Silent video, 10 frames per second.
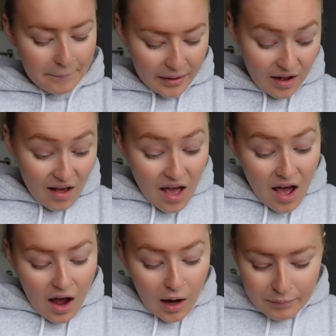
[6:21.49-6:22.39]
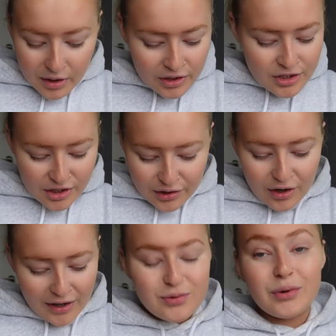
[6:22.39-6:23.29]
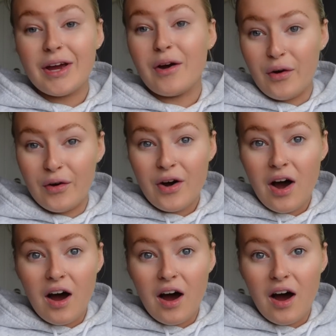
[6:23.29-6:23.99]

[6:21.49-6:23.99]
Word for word: But I'm gonna show you guys what I got.